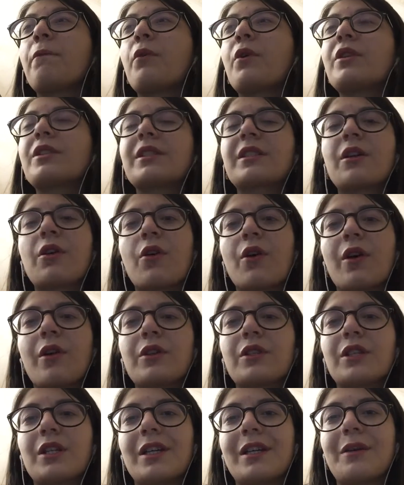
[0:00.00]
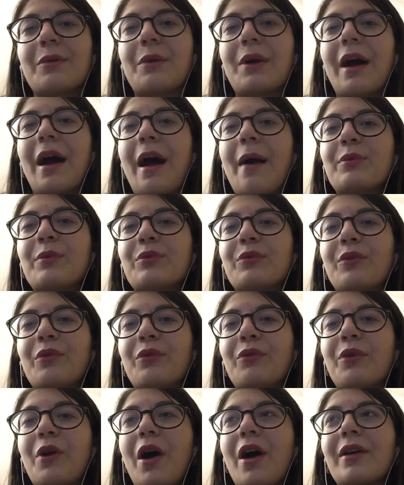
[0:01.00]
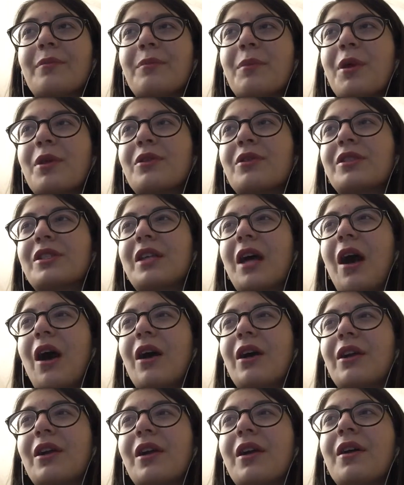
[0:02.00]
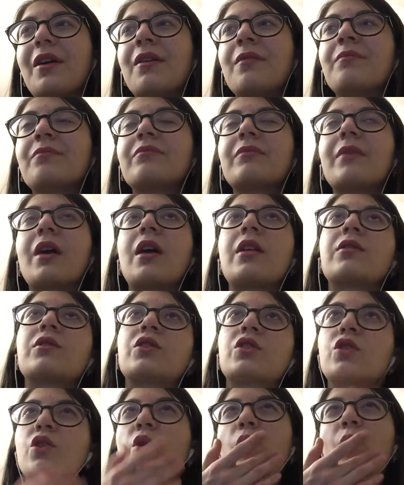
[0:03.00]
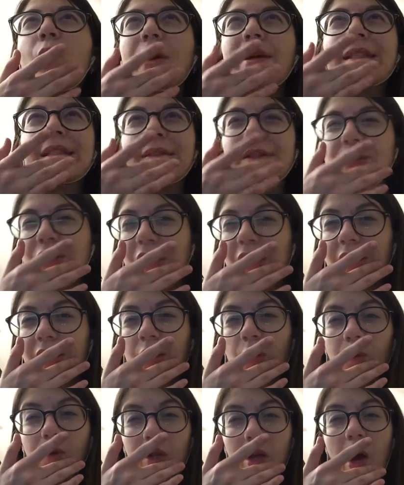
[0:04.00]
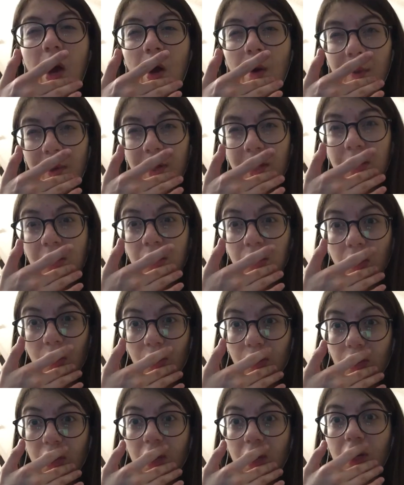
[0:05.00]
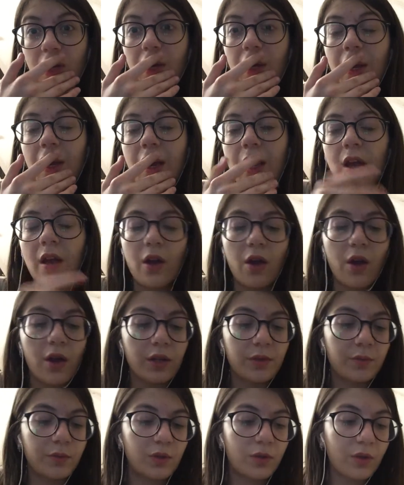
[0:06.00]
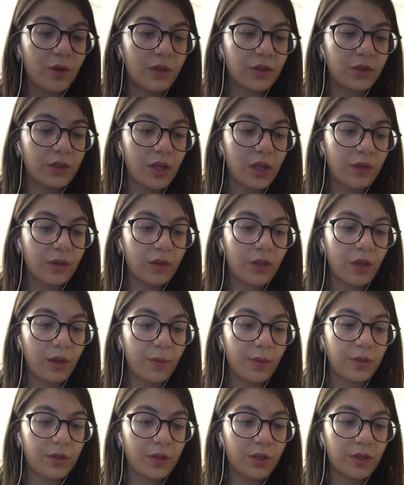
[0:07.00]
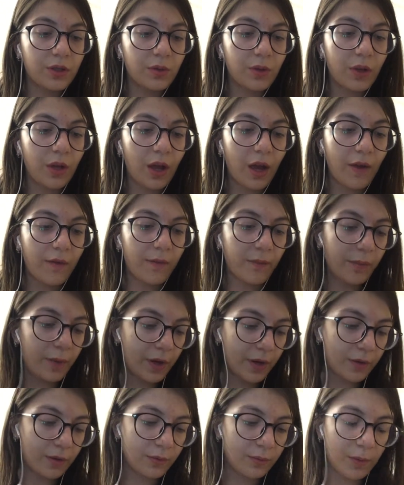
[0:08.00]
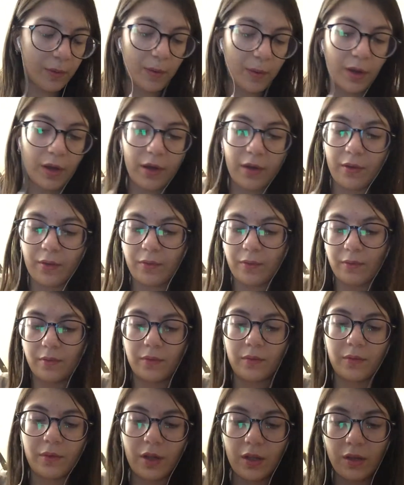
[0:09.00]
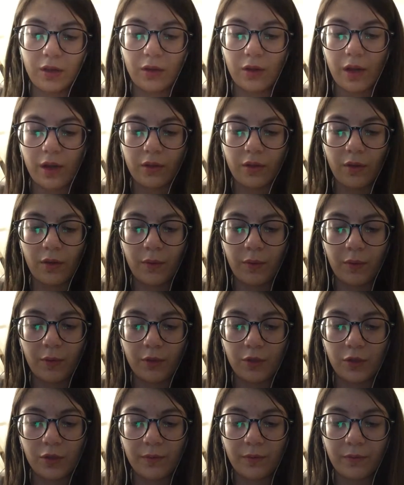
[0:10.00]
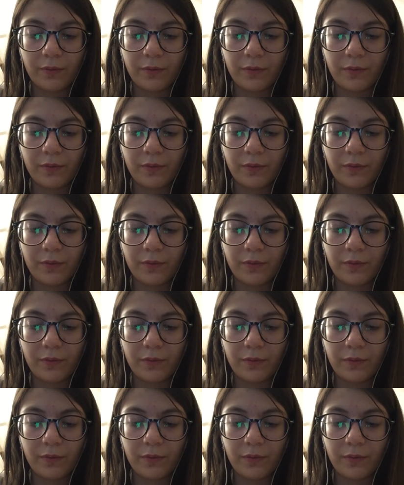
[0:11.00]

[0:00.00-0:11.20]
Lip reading: One story I did was helped with army in Sahara, and 2 weeks training with army instructor allowed me to run 10 kilometers with a heavy pack on my back. I didn't like that much.